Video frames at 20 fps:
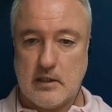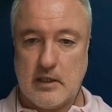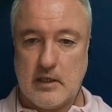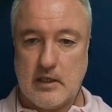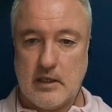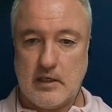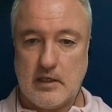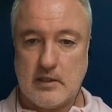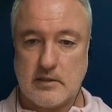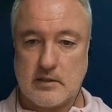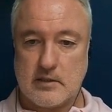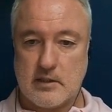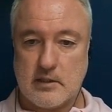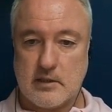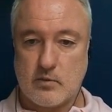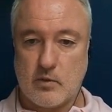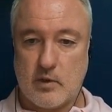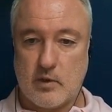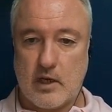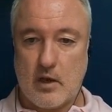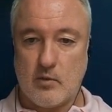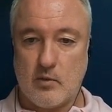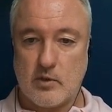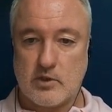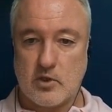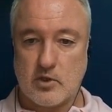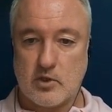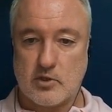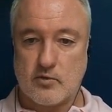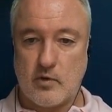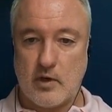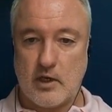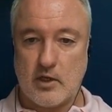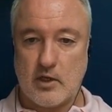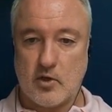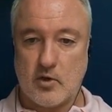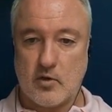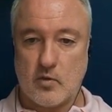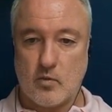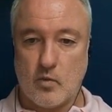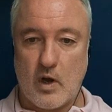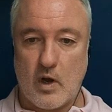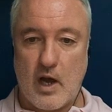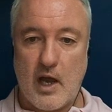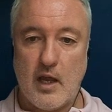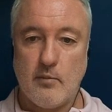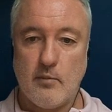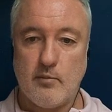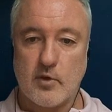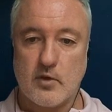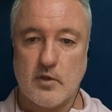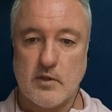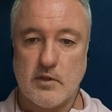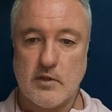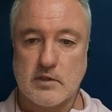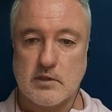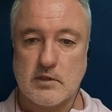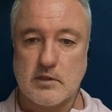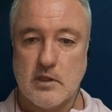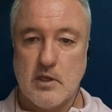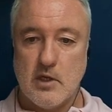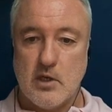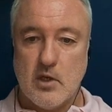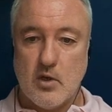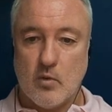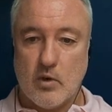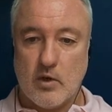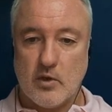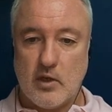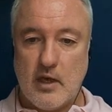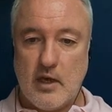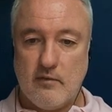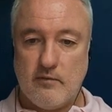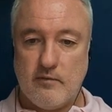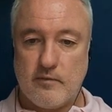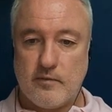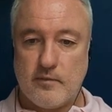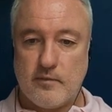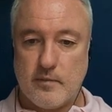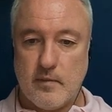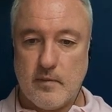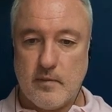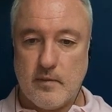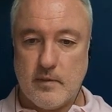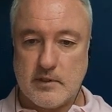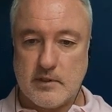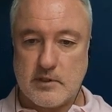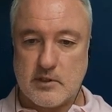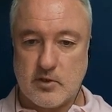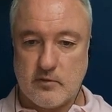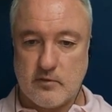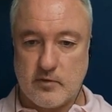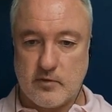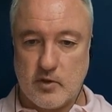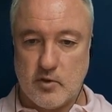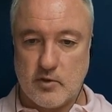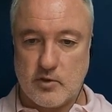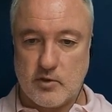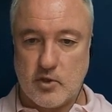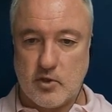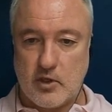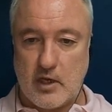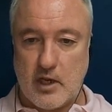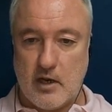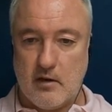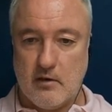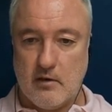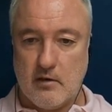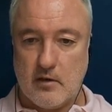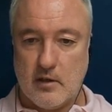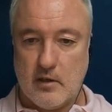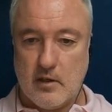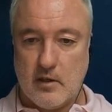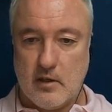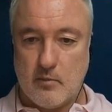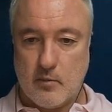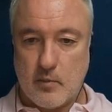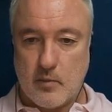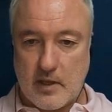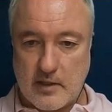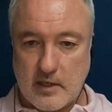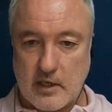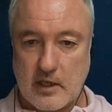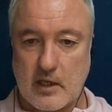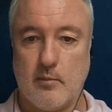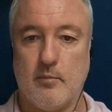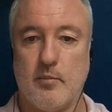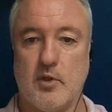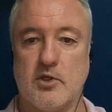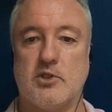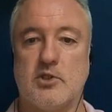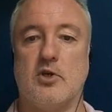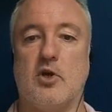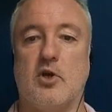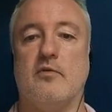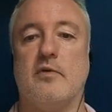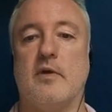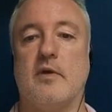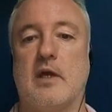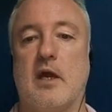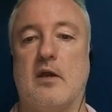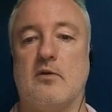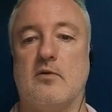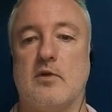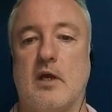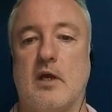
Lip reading: is this one here, which looks really good. Why? Because, well, you have this sort of U-turn here, and then you get a bullish engulfing candle